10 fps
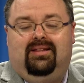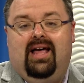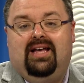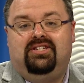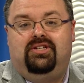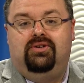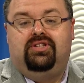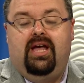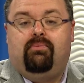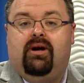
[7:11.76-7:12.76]
Last
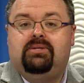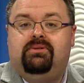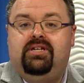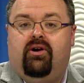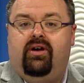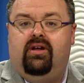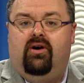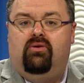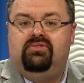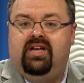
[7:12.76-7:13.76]
Tuesday, Presbyterian
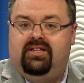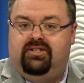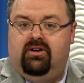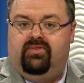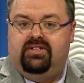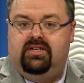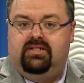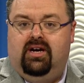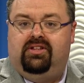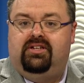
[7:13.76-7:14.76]
Homes and Services
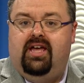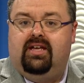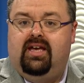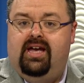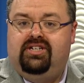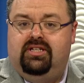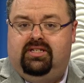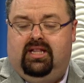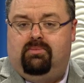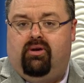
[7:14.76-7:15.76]
held a dedication
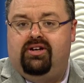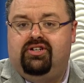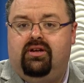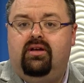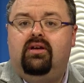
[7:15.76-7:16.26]
celebration